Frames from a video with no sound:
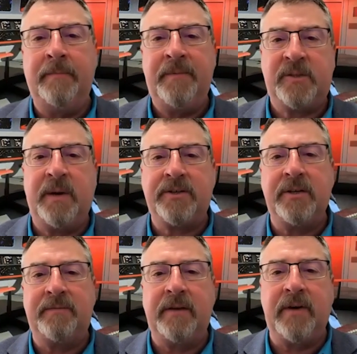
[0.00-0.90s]
especially
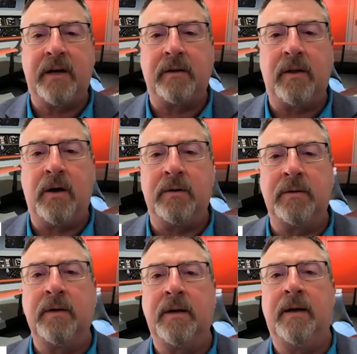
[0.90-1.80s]
if they've got a
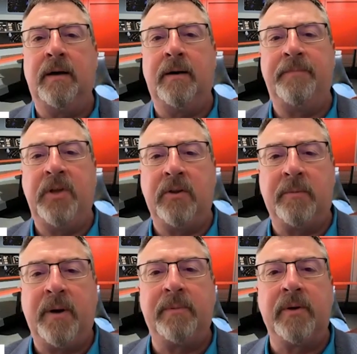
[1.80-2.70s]
long, uh, you know, their
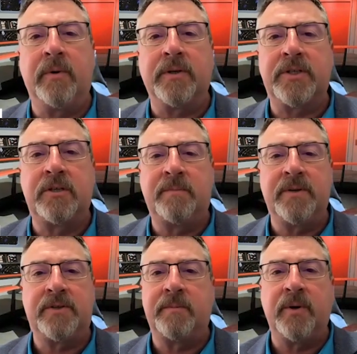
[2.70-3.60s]
public works super,
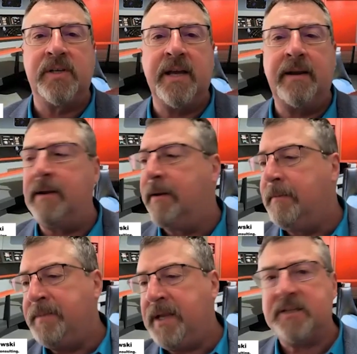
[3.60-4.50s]
superintendent
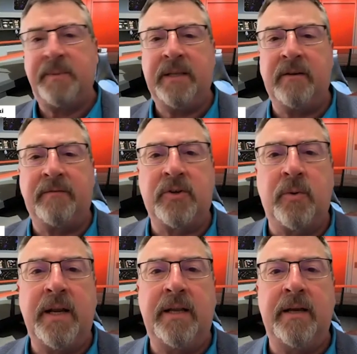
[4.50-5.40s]
has been there for
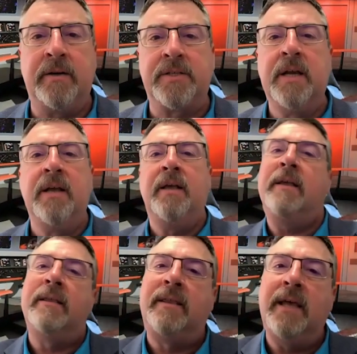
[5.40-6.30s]
twenty years.
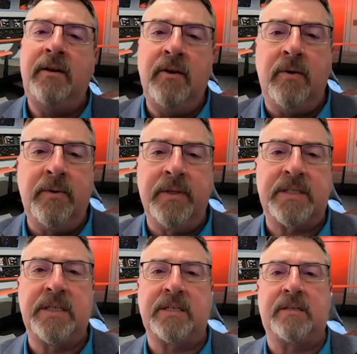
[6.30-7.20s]
They know the
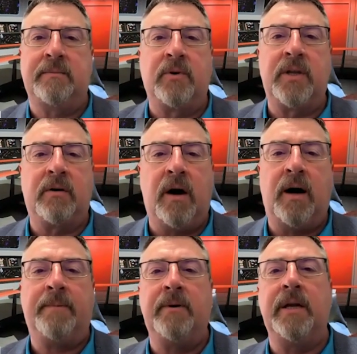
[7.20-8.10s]
system, or their
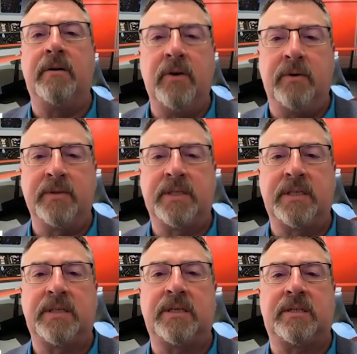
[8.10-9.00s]
operator knows the
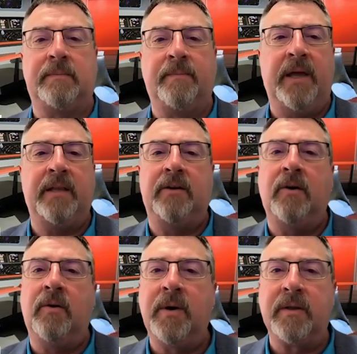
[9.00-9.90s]
system, and they
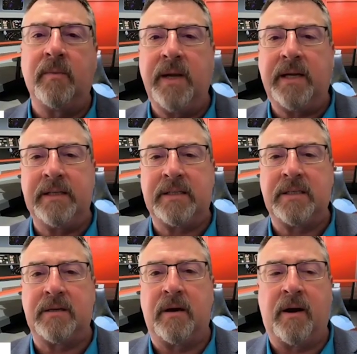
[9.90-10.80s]
know where the
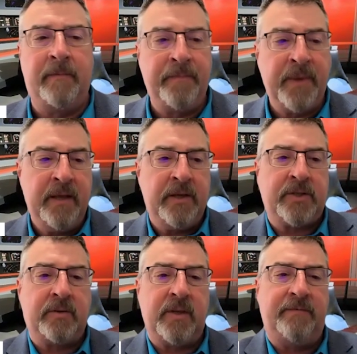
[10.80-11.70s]
weaknesses are.
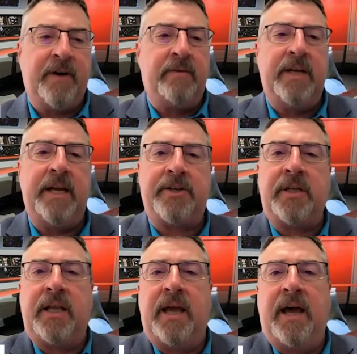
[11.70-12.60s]
So they
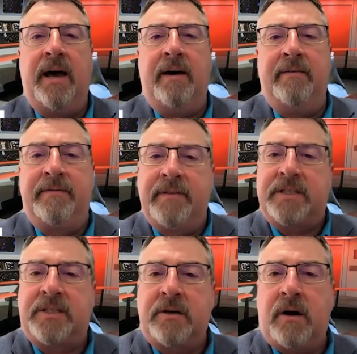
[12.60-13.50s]
foundationally have the
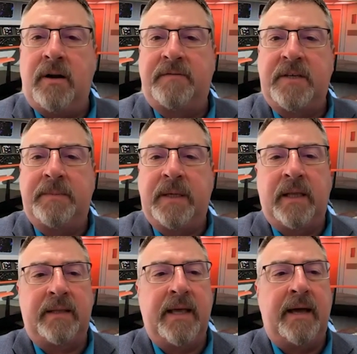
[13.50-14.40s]
start of something
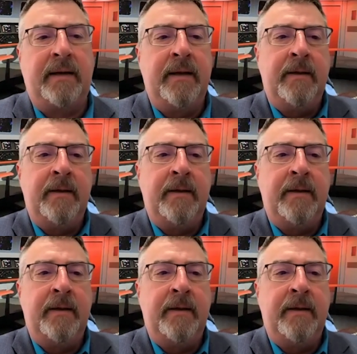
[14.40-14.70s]
like that.